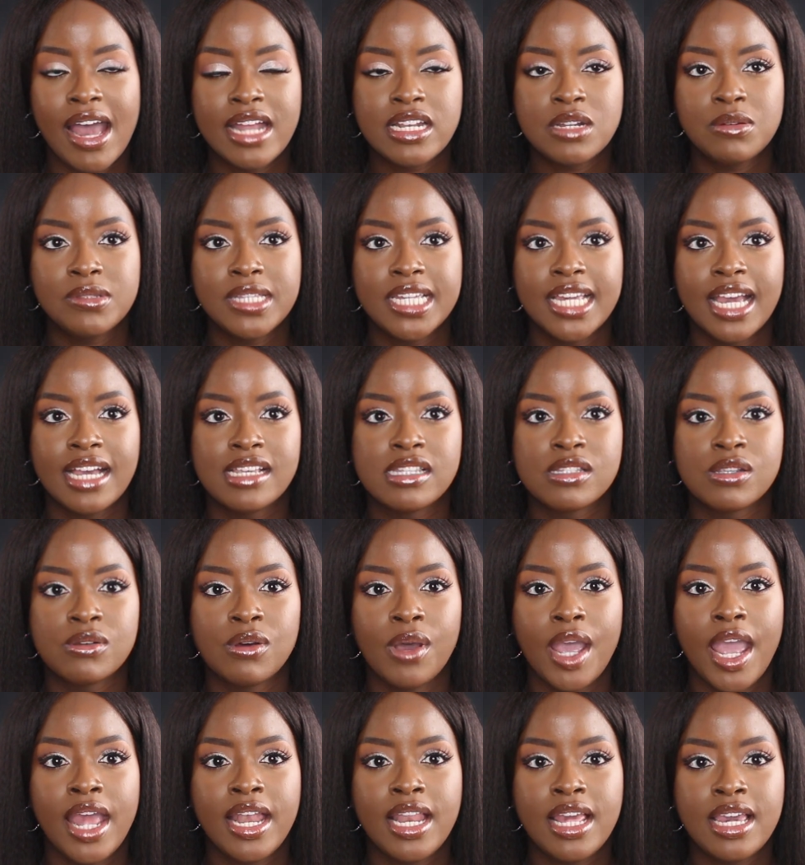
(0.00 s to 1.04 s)
I don't think I saw
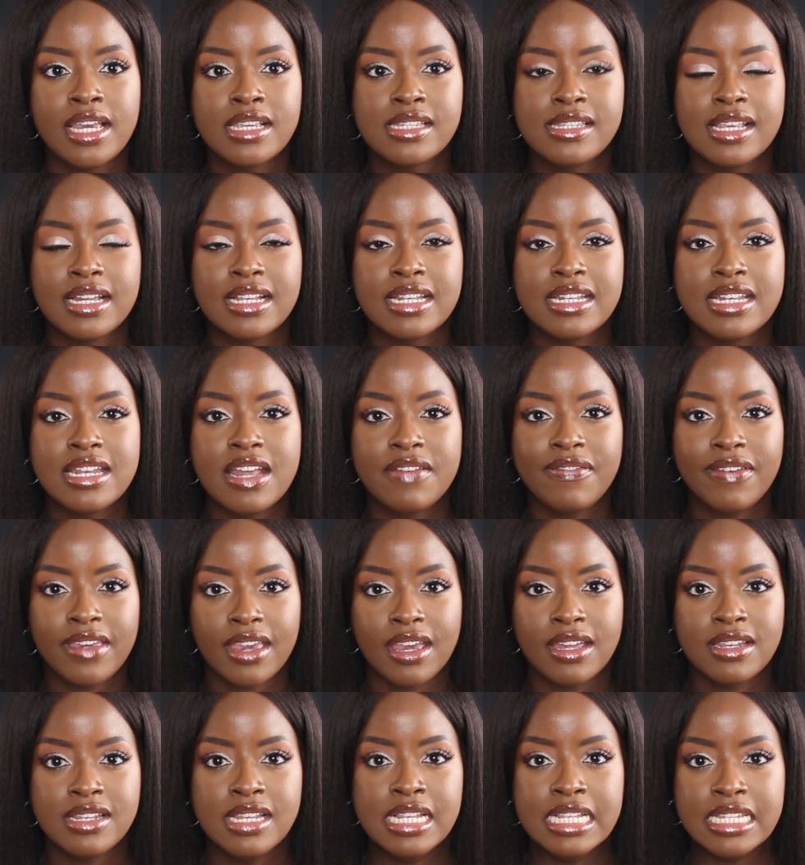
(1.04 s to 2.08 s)
any
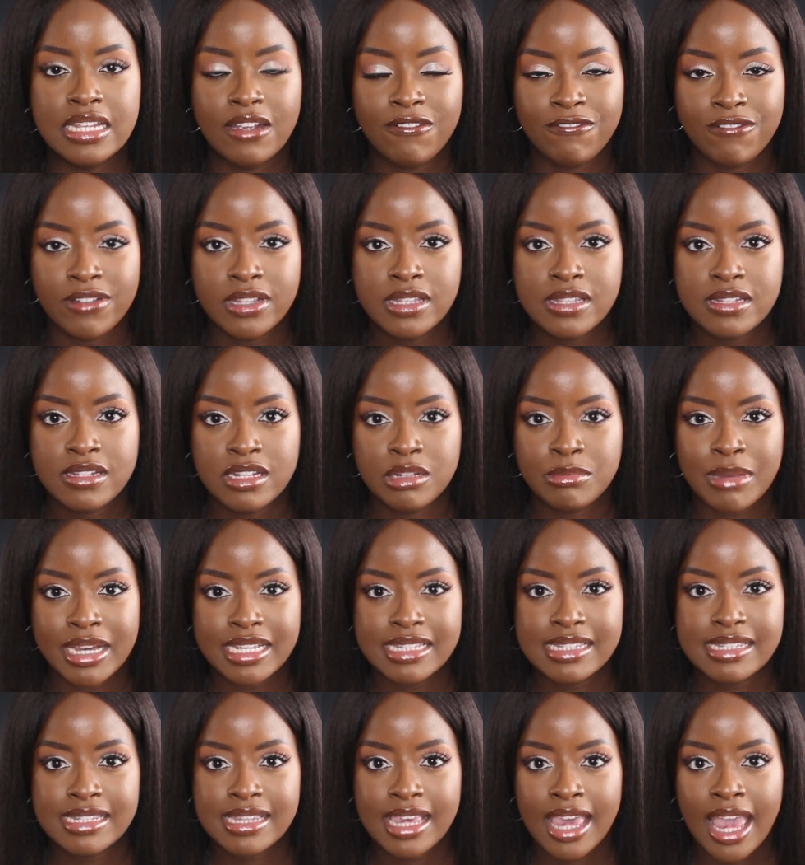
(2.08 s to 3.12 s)
significant difference to my
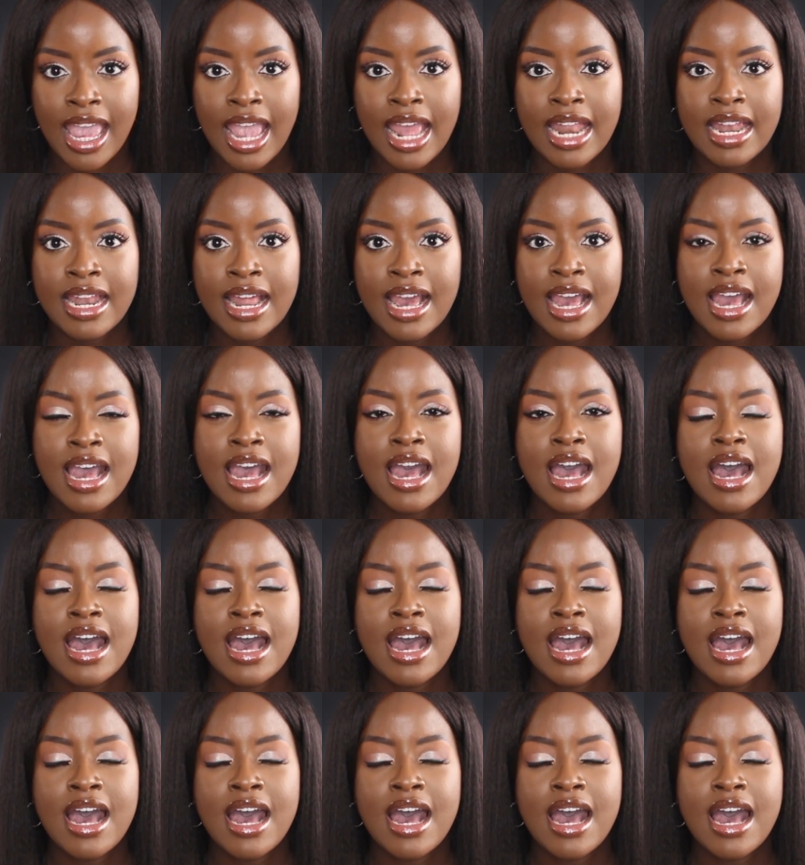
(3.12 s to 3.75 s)
skin.